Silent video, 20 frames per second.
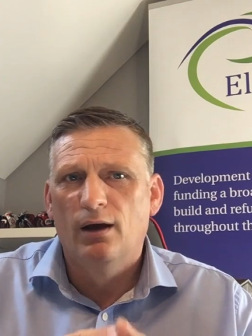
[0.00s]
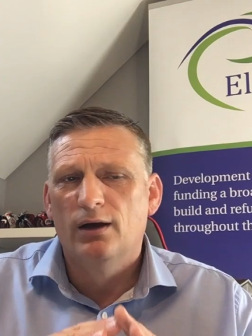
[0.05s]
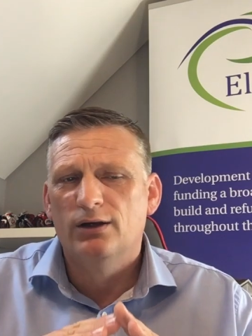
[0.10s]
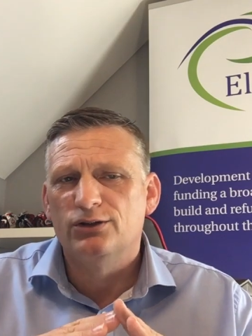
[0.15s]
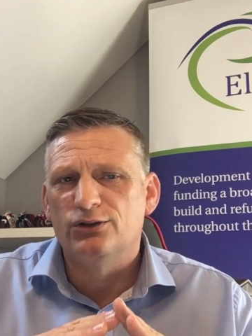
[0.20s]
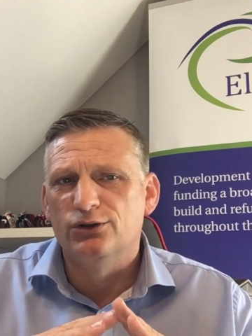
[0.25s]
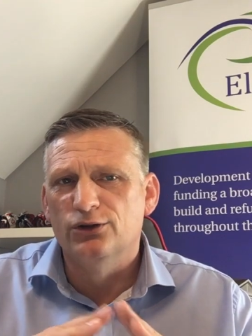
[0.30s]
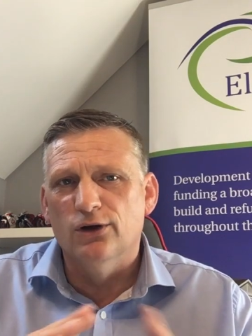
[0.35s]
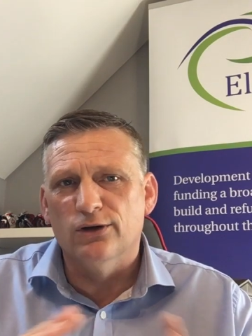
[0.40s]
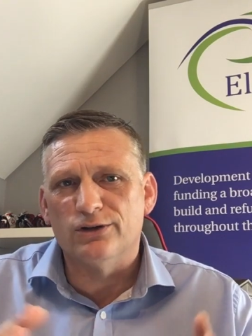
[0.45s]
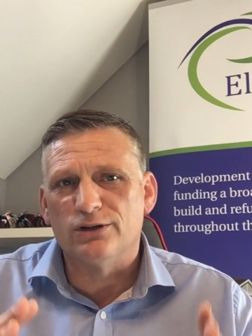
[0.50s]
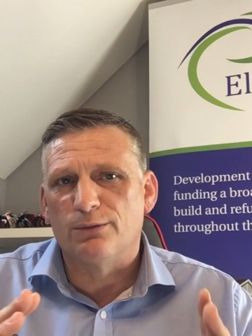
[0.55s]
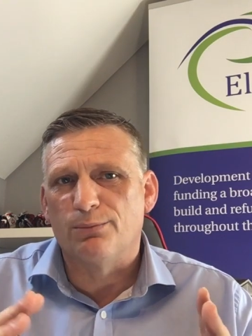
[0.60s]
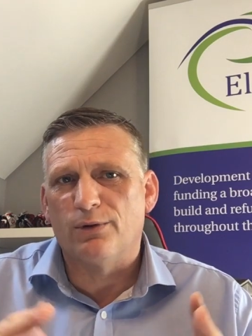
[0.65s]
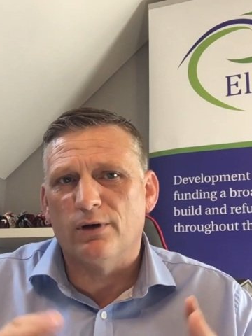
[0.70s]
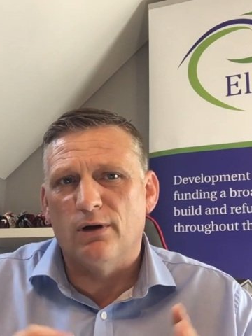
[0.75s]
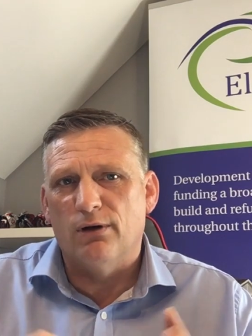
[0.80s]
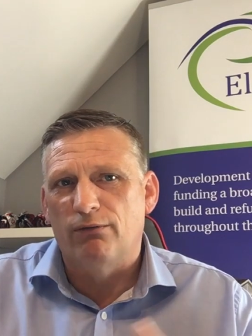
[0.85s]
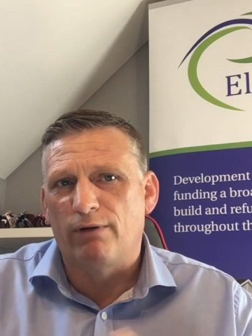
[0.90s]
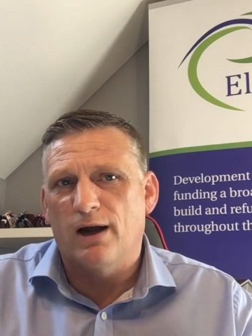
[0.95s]
It's not
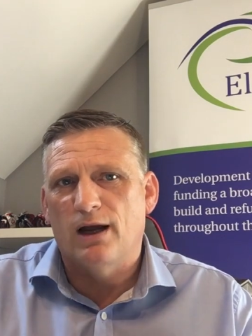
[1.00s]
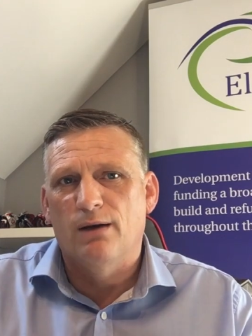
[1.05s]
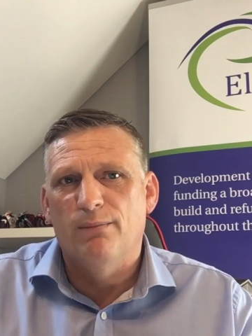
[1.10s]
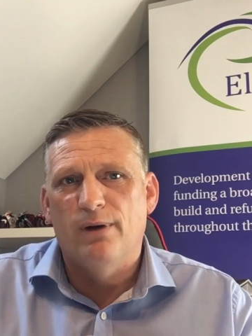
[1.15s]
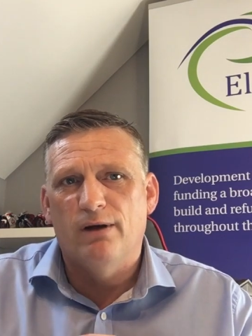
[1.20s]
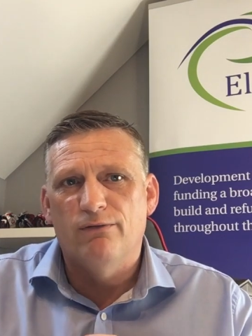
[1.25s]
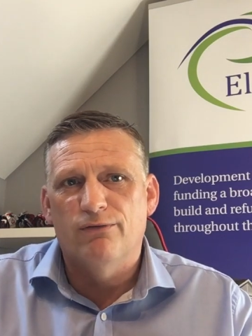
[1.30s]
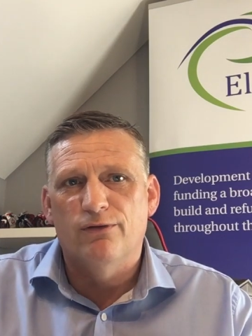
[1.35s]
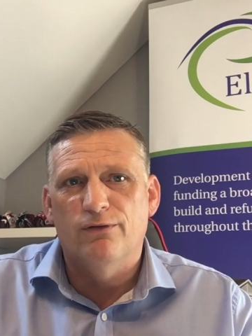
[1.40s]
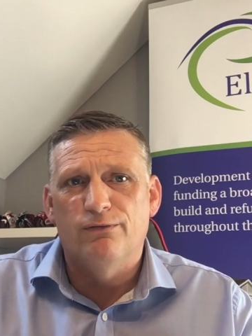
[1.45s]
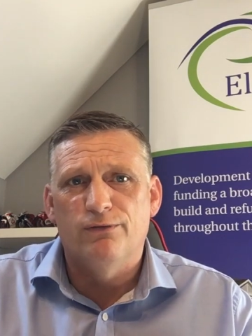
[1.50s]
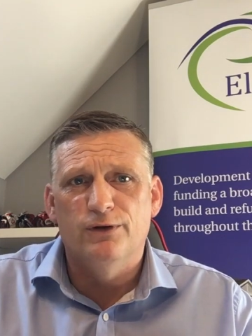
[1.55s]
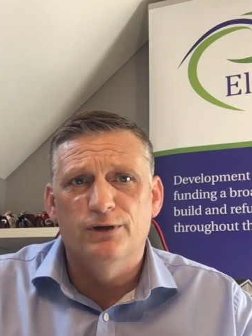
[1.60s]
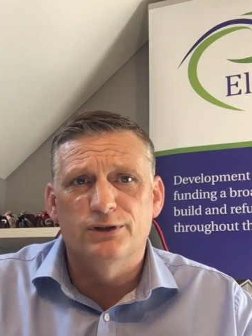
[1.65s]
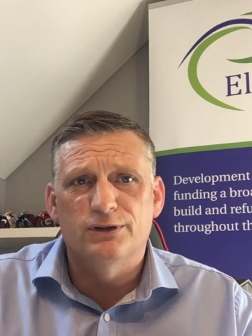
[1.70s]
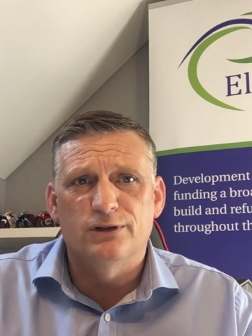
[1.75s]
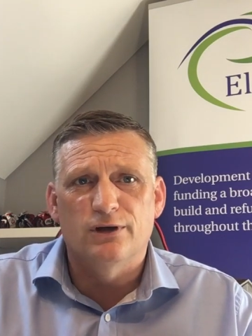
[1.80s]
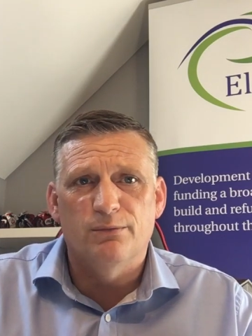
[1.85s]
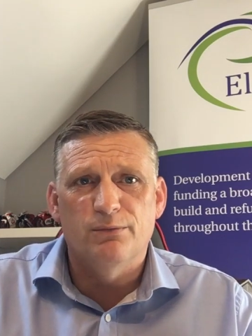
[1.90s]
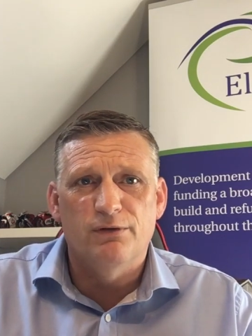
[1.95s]
something I'd recommend for a
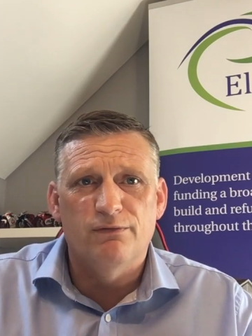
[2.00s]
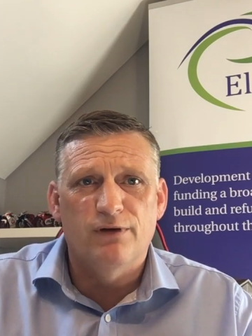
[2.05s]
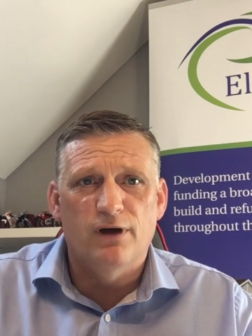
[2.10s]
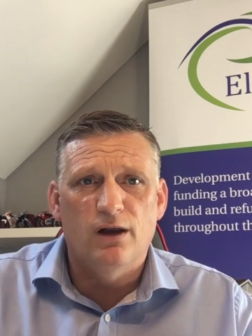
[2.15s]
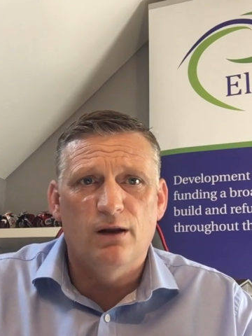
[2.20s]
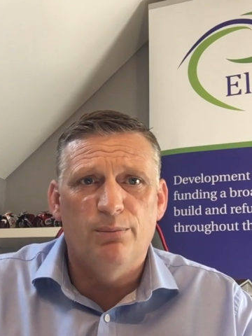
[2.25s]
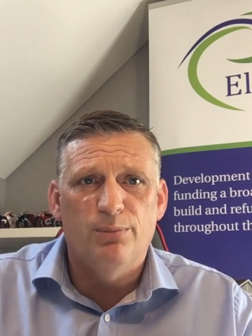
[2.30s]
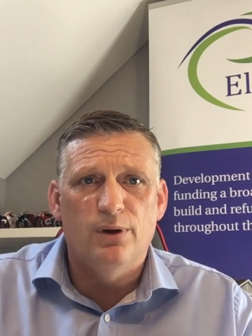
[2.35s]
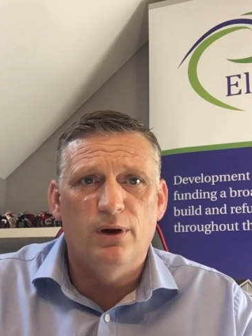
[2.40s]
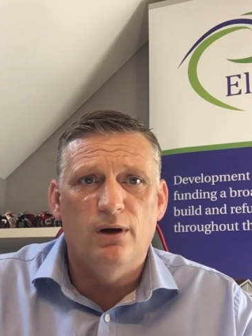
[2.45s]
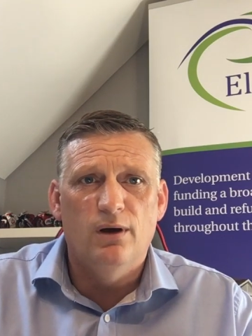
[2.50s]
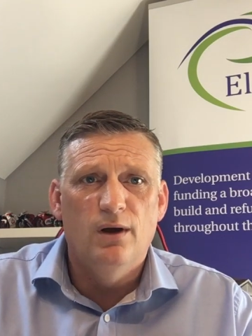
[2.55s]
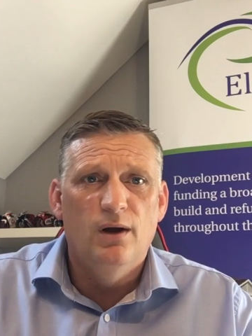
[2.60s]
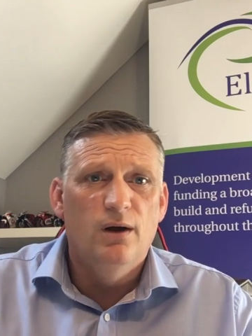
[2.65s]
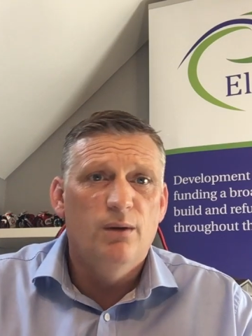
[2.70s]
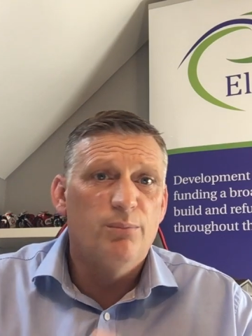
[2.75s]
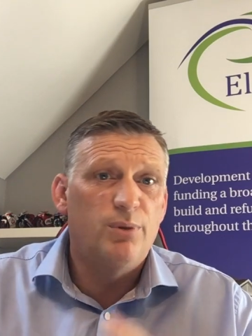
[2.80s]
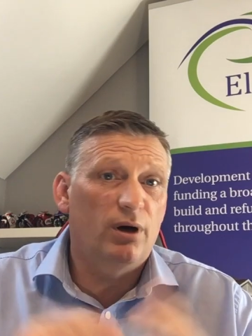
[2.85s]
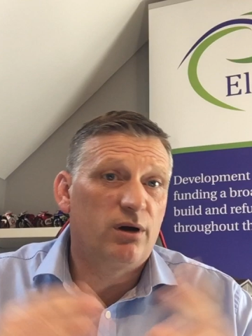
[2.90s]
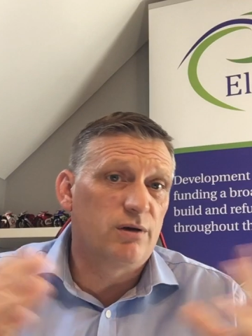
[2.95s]
first-time developer,
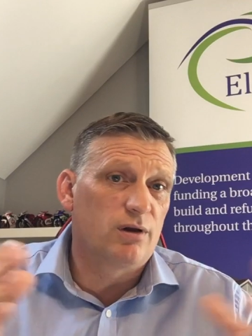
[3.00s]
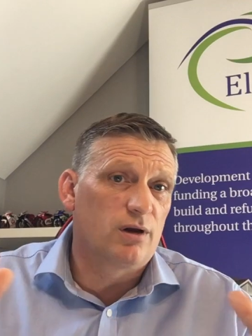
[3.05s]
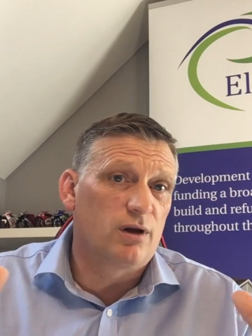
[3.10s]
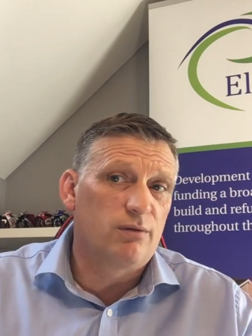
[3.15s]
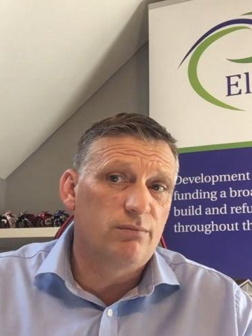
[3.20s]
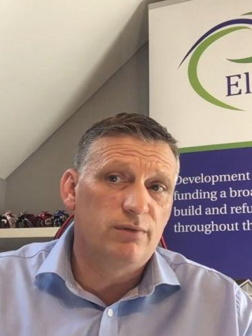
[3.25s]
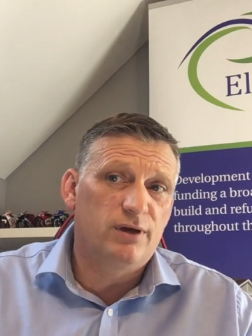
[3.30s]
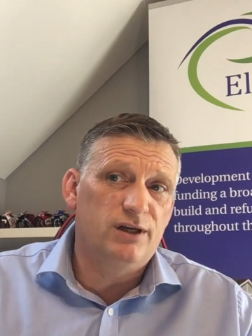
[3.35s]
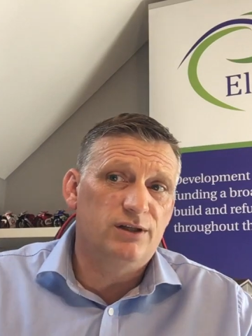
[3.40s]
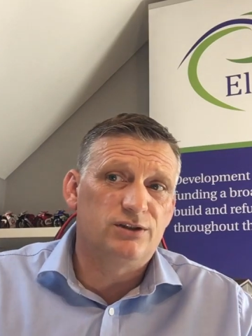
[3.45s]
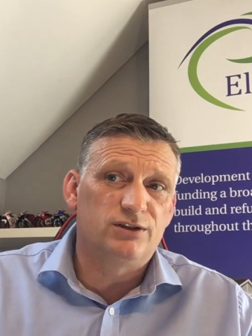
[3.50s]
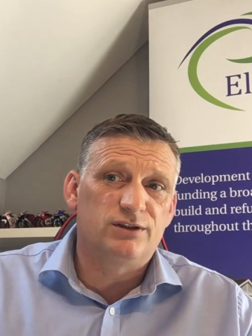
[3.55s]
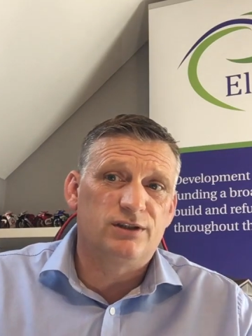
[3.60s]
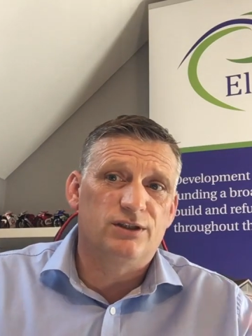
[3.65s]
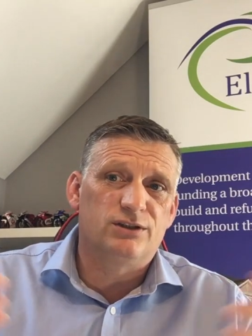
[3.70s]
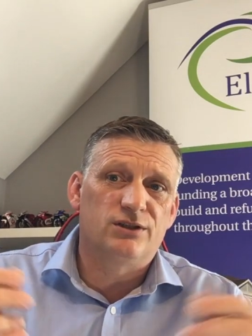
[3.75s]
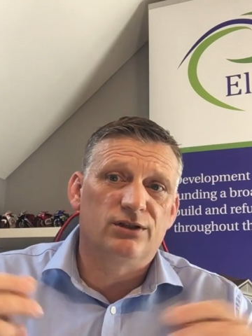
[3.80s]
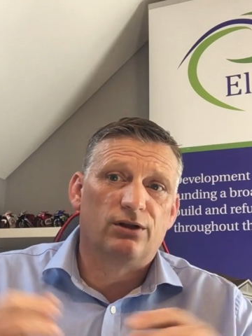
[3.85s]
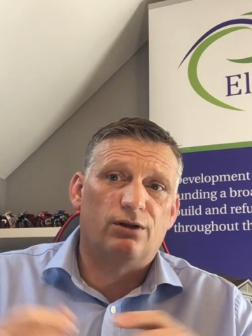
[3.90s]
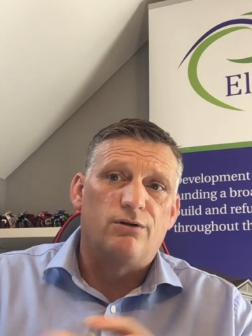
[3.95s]
but
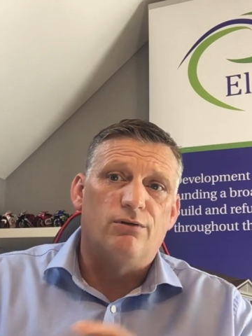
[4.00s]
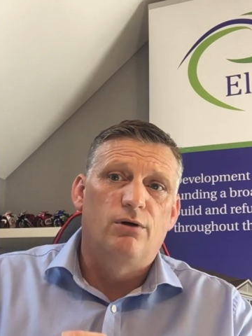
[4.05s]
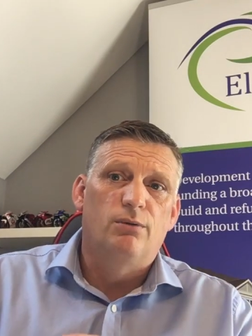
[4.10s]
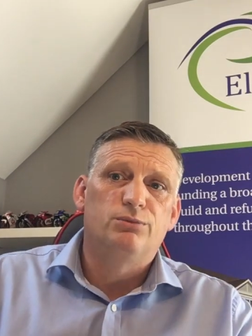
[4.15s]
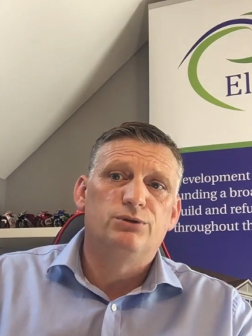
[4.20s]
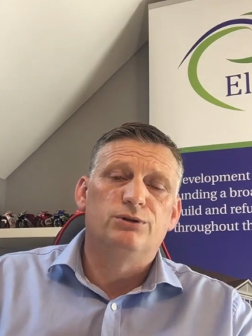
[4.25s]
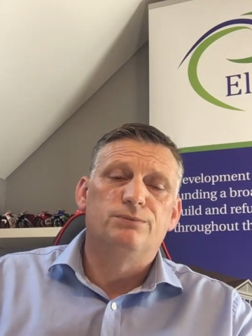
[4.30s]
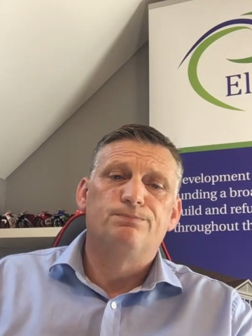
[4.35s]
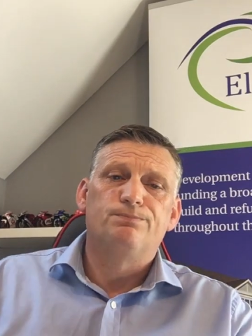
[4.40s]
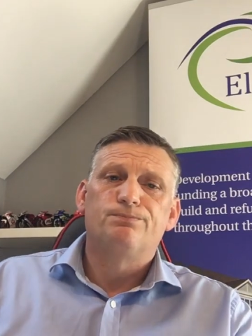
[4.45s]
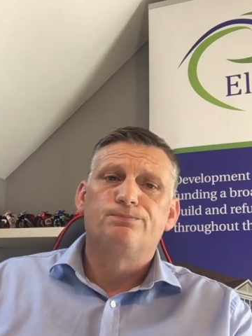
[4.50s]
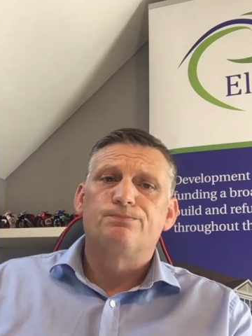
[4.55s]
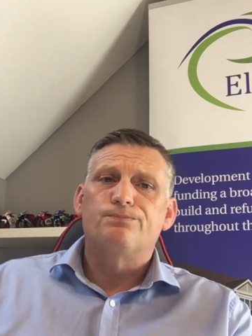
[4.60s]
it's another option.